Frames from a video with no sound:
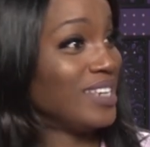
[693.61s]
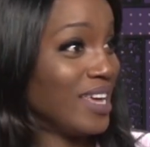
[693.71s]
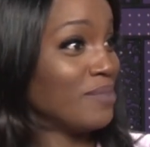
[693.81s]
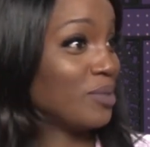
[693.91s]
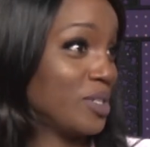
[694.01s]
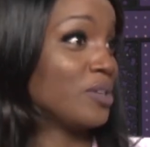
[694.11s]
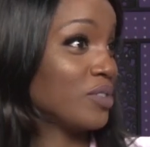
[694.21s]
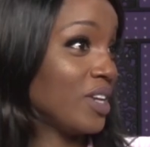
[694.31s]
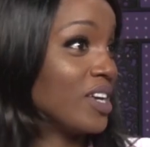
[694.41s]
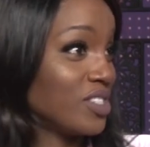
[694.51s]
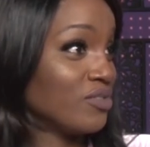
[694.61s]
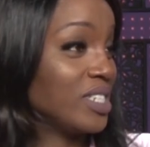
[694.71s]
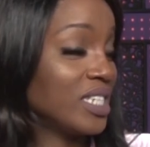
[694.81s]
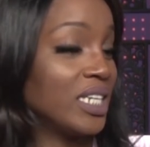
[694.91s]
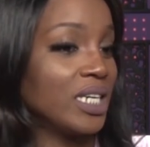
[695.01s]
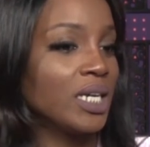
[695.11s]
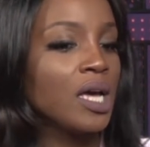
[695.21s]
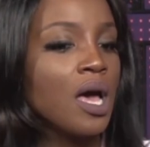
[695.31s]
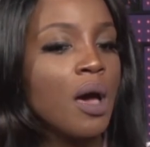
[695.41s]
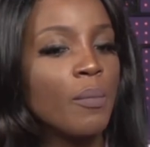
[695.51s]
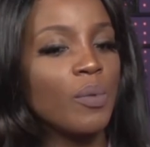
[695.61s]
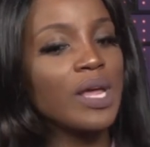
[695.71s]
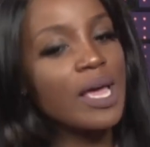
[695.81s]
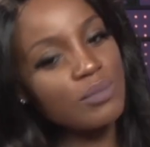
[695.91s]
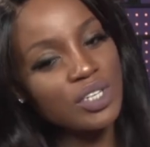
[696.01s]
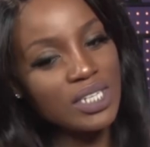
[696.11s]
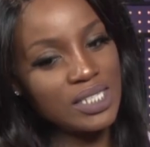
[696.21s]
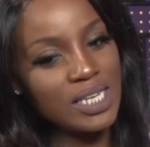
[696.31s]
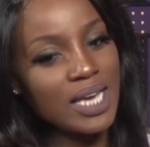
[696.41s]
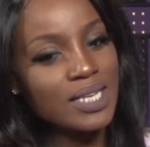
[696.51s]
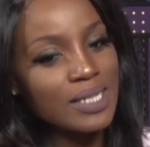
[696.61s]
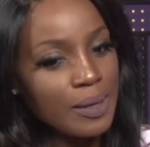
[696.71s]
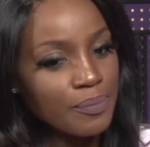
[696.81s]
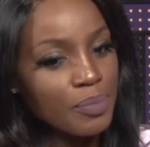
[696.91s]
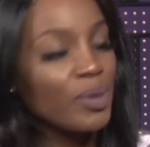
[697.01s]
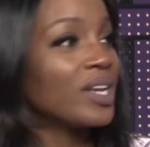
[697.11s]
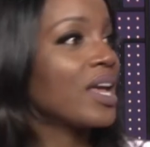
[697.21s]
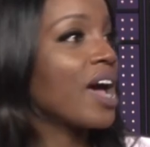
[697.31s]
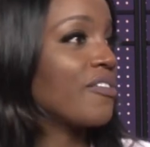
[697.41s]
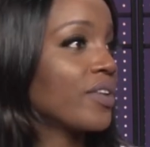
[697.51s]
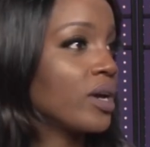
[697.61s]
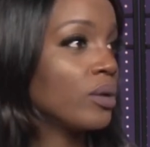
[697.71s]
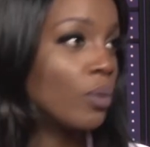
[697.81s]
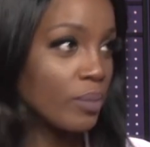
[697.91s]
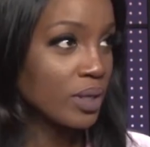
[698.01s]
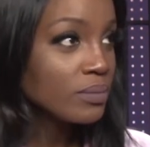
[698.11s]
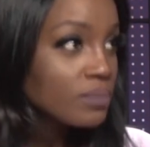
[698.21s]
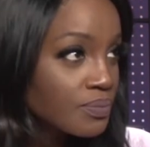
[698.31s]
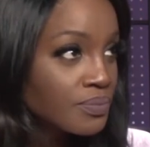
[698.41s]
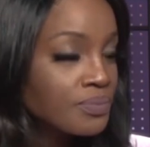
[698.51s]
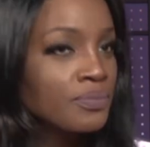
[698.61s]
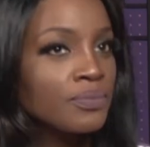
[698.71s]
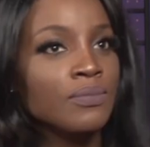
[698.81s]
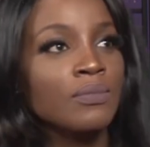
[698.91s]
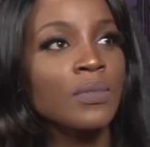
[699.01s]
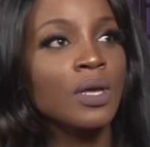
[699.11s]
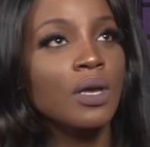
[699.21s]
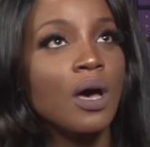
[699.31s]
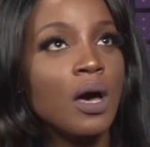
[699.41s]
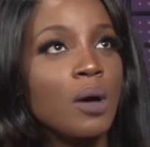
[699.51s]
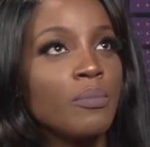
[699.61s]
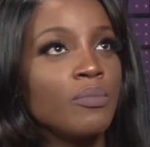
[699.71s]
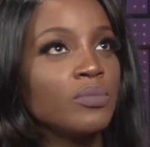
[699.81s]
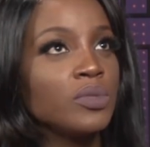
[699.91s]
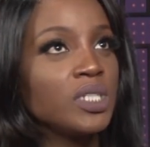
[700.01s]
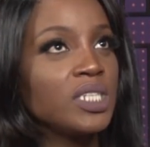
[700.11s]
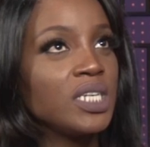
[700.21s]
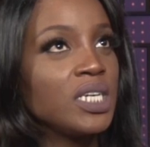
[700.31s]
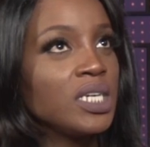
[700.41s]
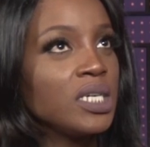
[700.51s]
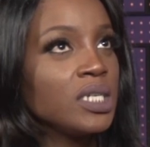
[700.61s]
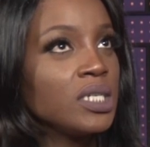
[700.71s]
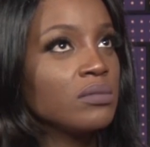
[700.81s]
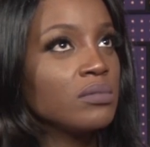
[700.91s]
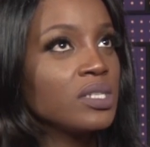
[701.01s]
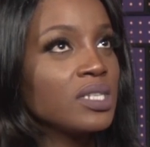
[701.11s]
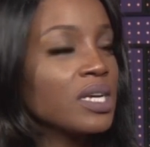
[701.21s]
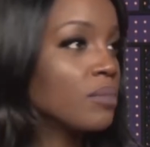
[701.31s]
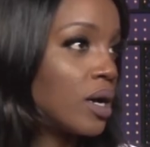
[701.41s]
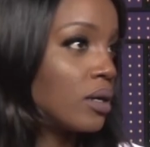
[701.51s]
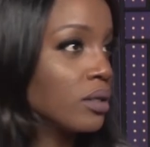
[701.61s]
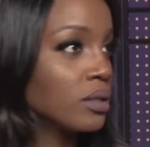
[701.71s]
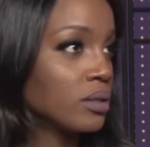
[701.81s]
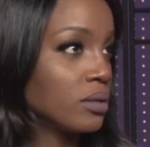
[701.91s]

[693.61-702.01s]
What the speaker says: label deal recently. But what I am trying to say is that being an African woman, the stigma,